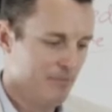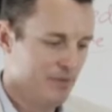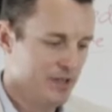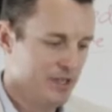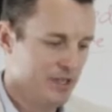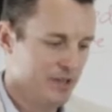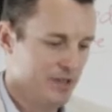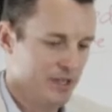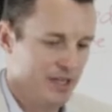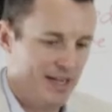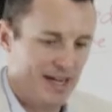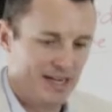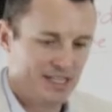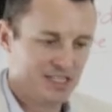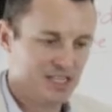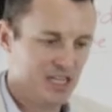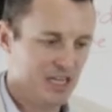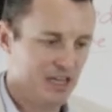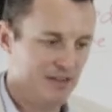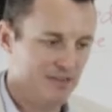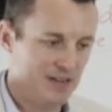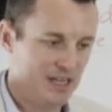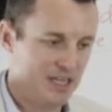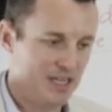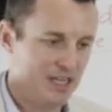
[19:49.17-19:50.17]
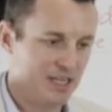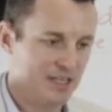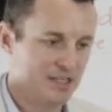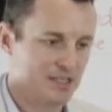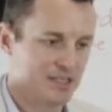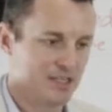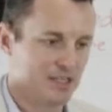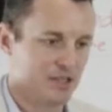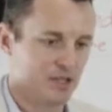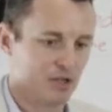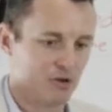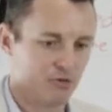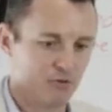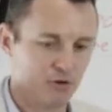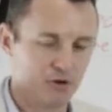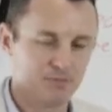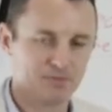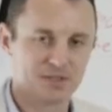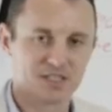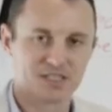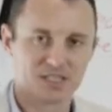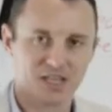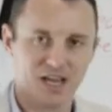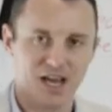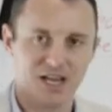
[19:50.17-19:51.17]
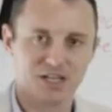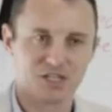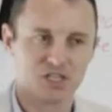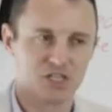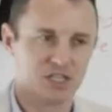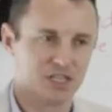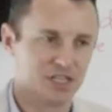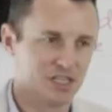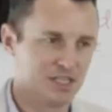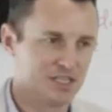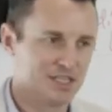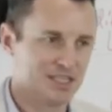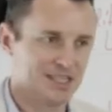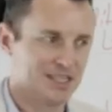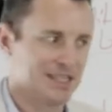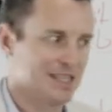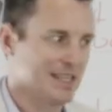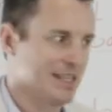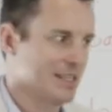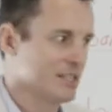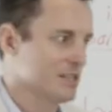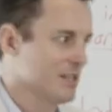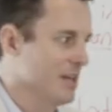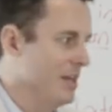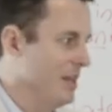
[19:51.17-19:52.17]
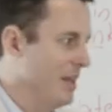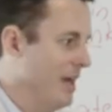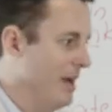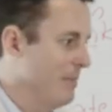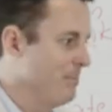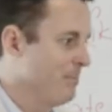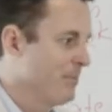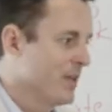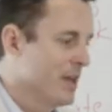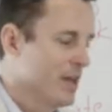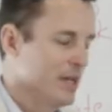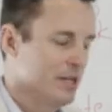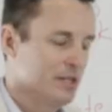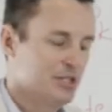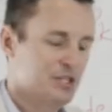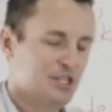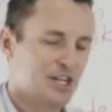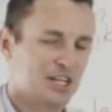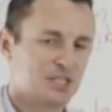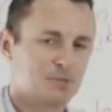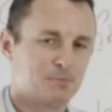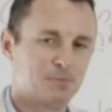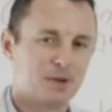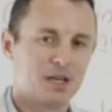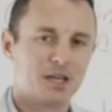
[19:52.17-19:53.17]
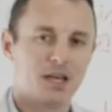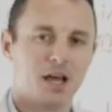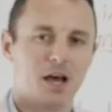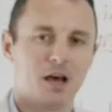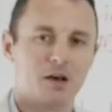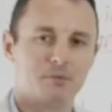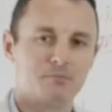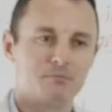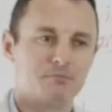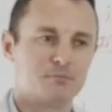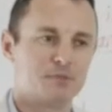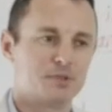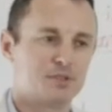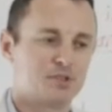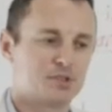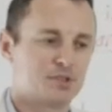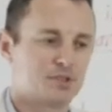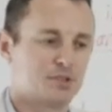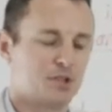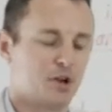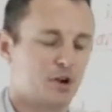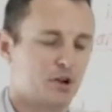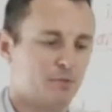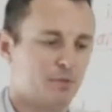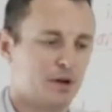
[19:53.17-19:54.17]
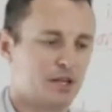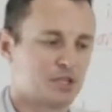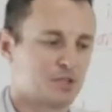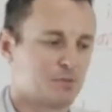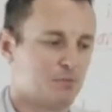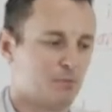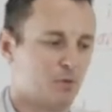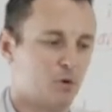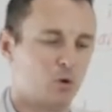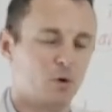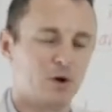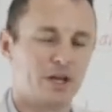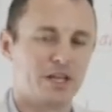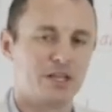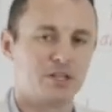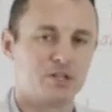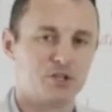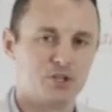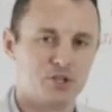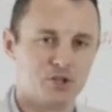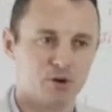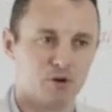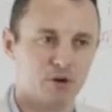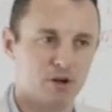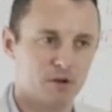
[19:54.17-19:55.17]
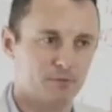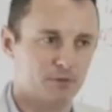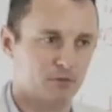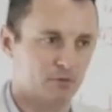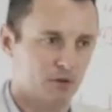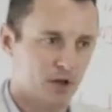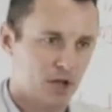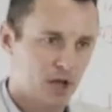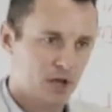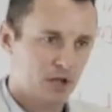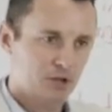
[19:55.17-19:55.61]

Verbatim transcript: the, the activities and the group discussions and things like that just become so much more enjoyable,